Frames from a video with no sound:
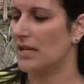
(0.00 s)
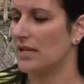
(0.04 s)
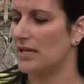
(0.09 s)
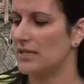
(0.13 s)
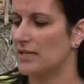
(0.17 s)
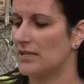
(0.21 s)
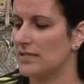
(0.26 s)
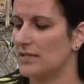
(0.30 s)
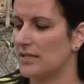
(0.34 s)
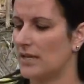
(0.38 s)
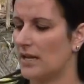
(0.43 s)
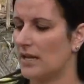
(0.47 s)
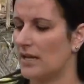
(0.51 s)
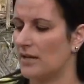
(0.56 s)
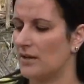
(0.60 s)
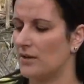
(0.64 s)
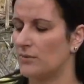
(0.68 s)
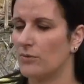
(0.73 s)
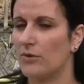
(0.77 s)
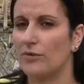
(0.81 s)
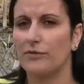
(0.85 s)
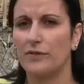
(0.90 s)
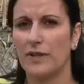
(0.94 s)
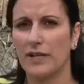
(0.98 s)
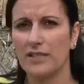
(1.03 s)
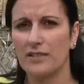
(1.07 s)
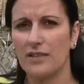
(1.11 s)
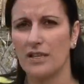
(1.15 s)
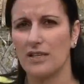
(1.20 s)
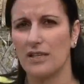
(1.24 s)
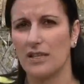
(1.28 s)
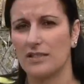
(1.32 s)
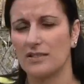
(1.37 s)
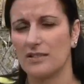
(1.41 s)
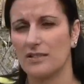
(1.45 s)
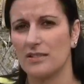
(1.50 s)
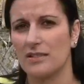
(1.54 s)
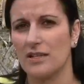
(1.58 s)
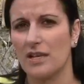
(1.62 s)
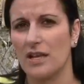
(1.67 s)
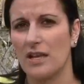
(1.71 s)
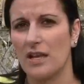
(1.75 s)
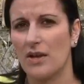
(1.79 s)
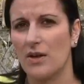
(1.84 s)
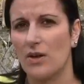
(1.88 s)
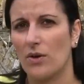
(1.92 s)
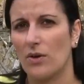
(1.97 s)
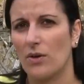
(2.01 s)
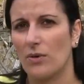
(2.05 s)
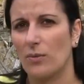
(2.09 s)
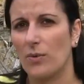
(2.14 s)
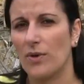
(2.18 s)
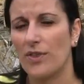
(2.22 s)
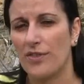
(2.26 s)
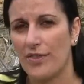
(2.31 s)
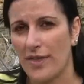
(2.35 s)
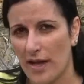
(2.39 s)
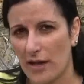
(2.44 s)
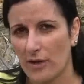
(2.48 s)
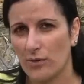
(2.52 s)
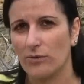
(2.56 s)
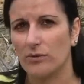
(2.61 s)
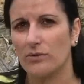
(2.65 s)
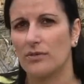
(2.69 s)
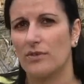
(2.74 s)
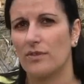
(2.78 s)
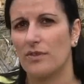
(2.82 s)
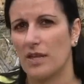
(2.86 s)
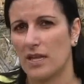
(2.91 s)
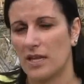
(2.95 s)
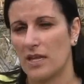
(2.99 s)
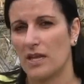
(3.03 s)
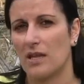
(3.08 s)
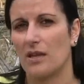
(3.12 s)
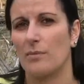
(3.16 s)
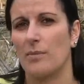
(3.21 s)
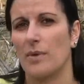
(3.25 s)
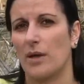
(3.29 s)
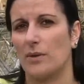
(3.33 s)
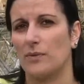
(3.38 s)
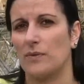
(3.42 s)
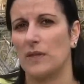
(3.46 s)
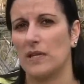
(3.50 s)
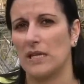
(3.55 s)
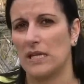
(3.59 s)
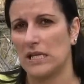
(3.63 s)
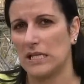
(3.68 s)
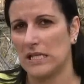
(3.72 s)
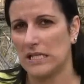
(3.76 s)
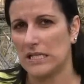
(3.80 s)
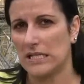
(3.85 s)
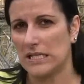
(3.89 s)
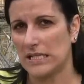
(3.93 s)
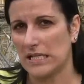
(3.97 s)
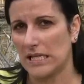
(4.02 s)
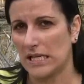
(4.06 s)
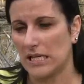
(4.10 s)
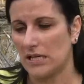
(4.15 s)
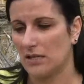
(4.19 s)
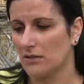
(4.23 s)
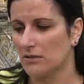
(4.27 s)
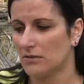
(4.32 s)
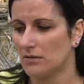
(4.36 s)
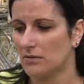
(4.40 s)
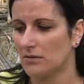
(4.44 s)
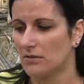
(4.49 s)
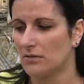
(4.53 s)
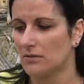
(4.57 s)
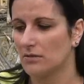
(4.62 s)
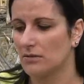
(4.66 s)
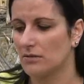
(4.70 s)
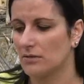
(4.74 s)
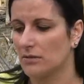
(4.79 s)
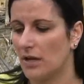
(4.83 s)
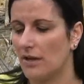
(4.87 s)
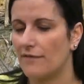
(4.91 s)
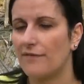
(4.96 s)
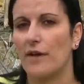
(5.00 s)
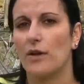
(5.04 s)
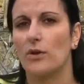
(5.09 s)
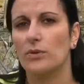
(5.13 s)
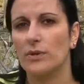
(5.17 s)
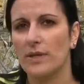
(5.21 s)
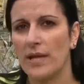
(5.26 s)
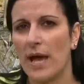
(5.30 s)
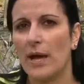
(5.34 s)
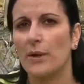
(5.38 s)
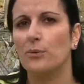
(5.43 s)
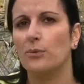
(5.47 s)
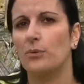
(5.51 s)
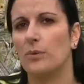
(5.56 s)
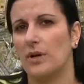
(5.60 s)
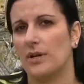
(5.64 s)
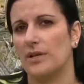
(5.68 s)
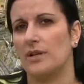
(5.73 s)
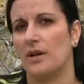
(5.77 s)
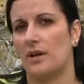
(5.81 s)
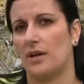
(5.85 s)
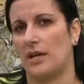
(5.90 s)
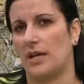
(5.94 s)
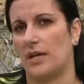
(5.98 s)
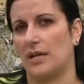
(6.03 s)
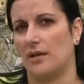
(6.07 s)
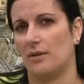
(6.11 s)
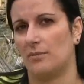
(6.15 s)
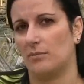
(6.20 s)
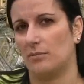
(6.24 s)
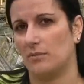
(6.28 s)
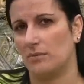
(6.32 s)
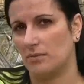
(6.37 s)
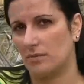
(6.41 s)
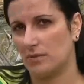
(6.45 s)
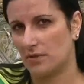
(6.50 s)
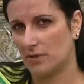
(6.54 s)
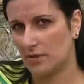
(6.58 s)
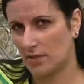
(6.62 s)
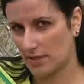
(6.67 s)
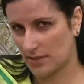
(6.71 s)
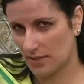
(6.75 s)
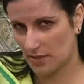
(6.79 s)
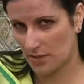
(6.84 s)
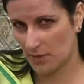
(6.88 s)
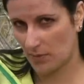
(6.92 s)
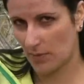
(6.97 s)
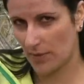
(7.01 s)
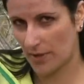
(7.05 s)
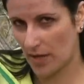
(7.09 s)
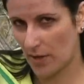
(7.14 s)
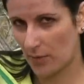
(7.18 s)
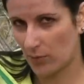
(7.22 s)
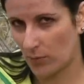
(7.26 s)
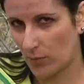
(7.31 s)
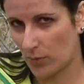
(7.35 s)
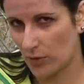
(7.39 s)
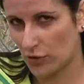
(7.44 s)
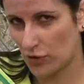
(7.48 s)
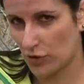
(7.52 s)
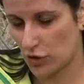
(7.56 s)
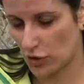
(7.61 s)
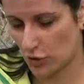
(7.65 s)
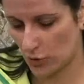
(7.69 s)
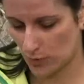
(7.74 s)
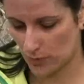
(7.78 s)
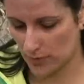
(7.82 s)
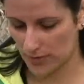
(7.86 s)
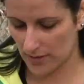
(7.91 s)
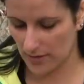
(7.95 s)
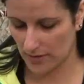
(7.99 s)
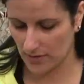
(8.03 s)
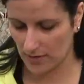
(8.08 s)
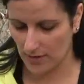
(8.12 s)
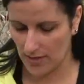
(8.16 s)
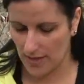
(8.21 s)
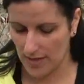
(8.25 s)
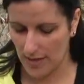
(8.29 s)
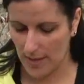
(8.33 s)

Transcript: is it's without thinking about the EDC. If I only had one item, this is the one I would choose.